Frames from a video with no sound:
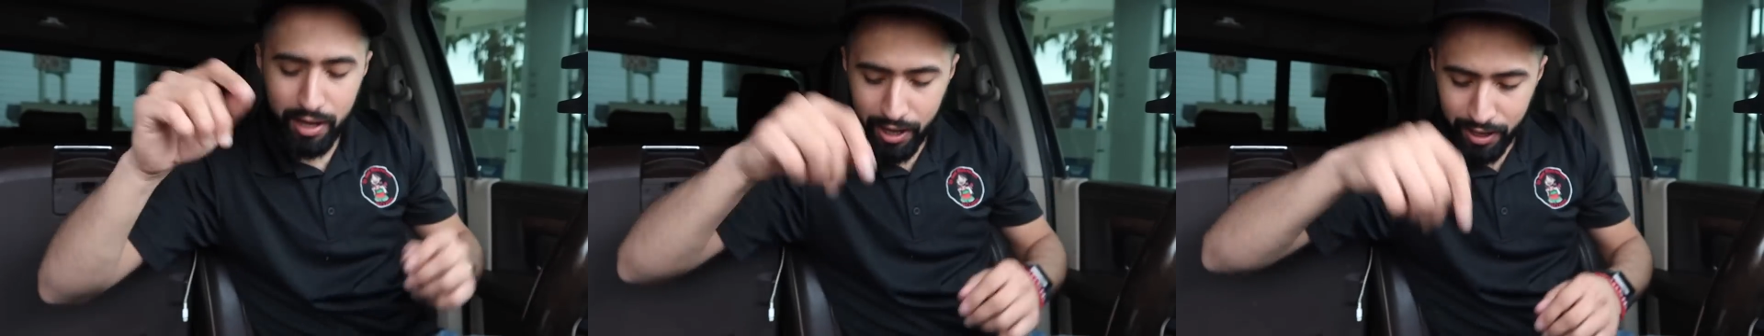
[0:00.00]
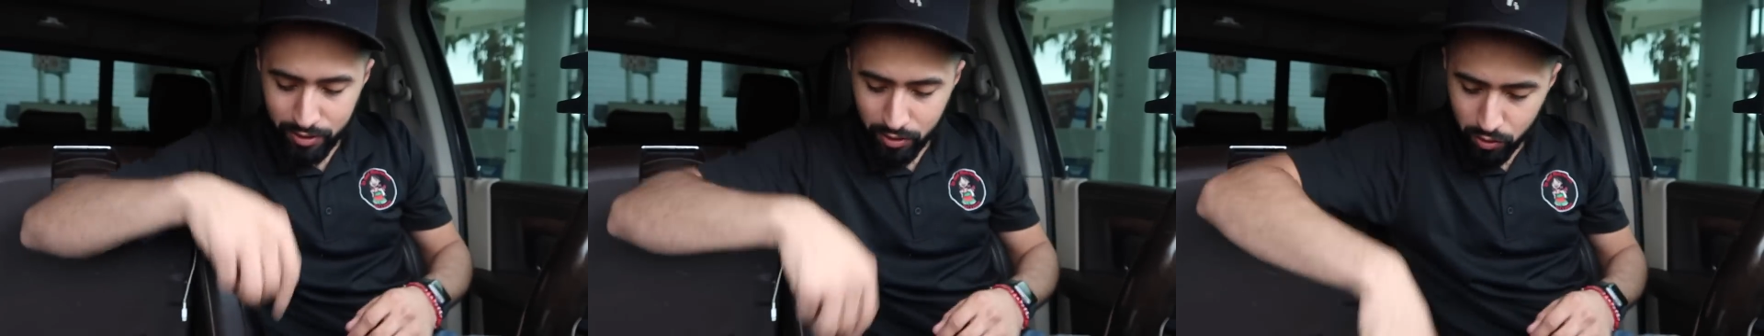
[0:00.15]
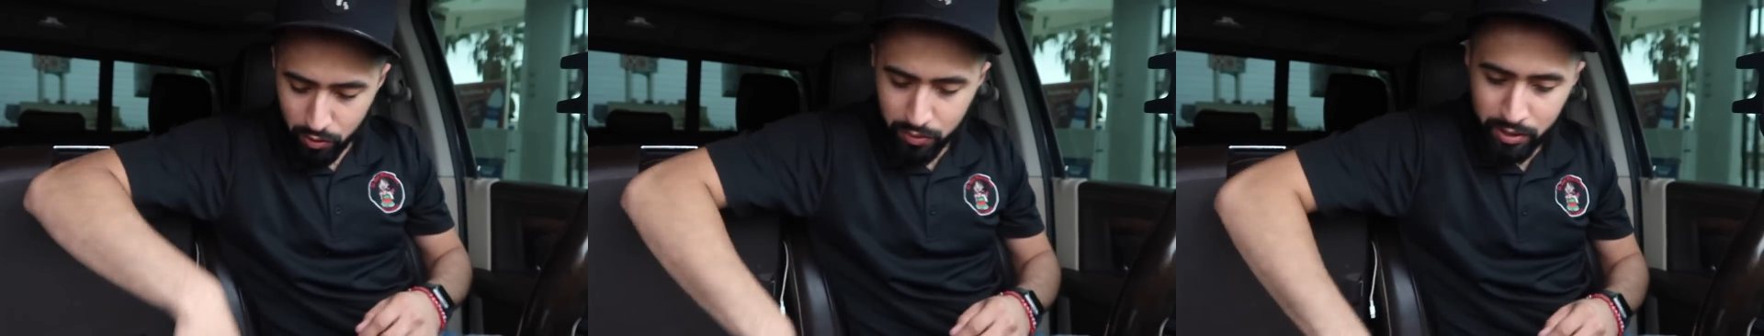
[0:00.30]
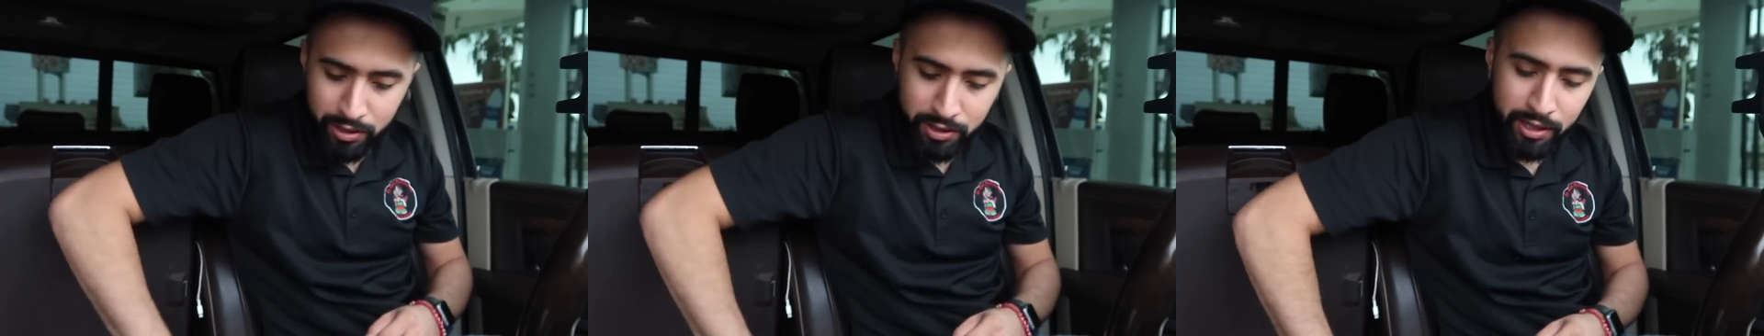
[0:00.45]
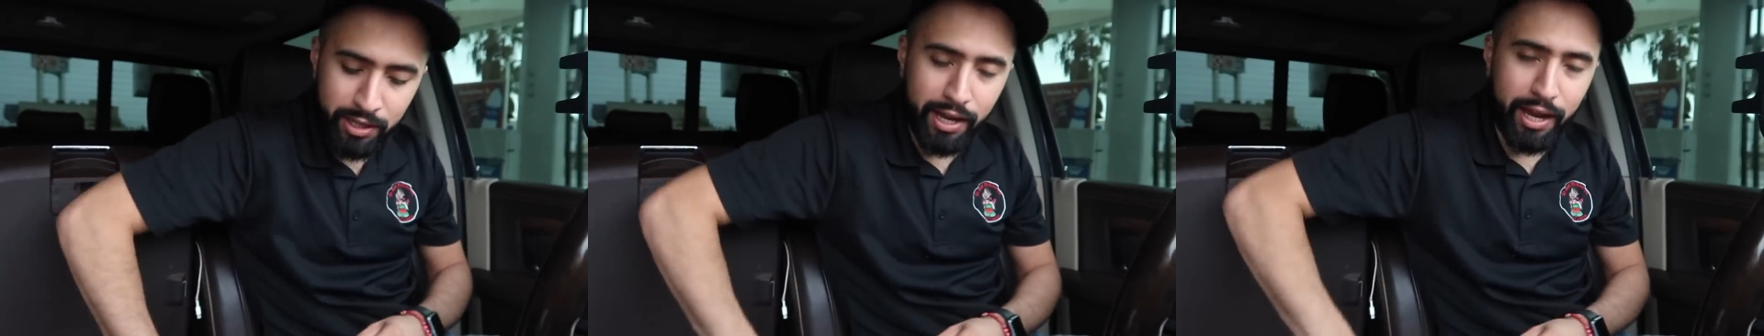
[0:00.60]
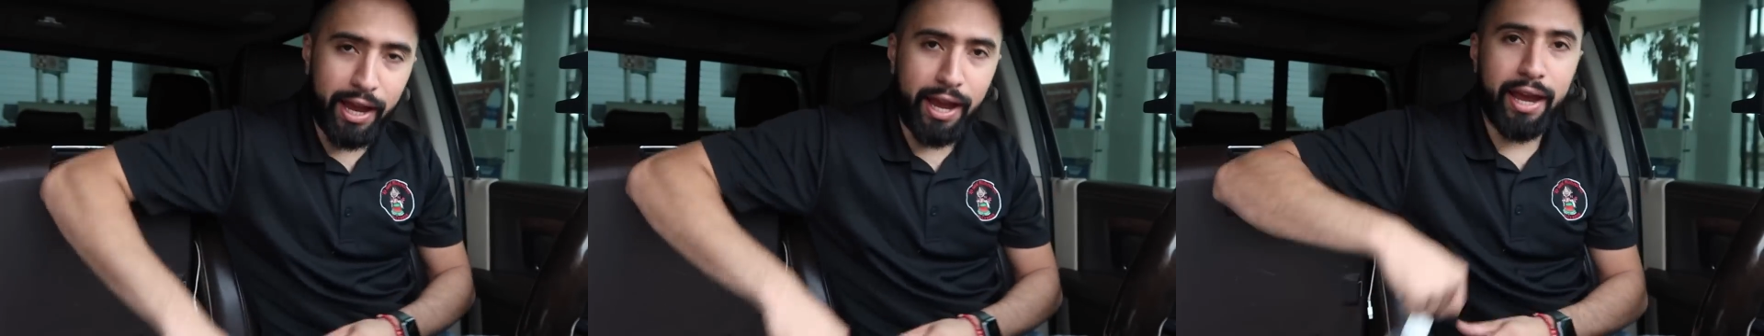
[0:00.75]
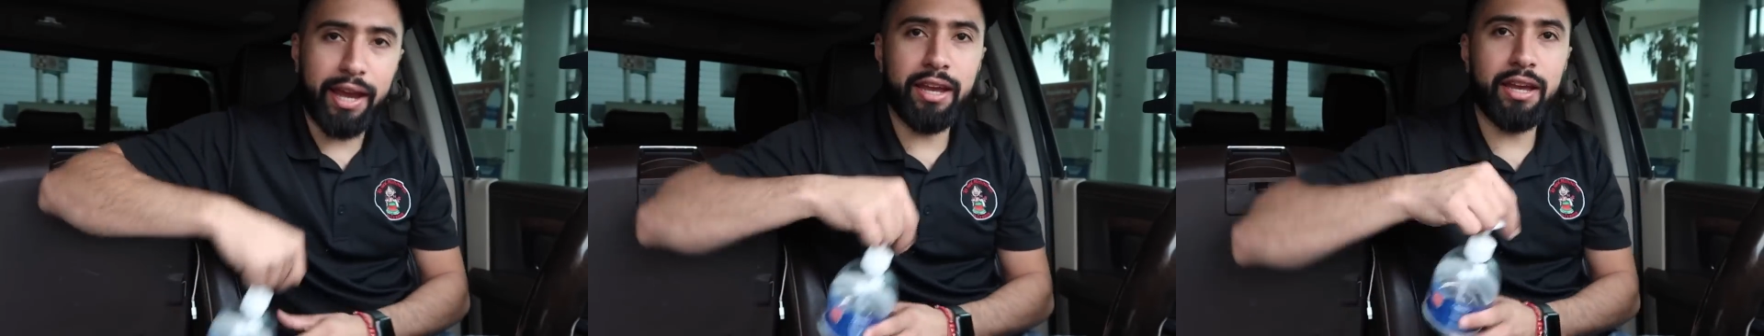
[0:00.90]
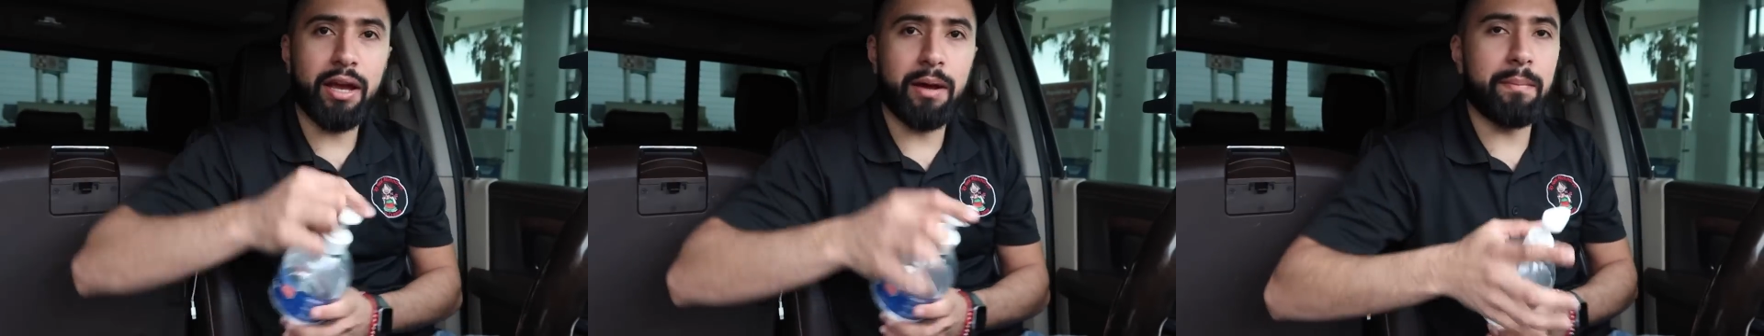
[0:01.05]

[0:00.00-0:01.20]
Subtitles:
lie, the only thing I hate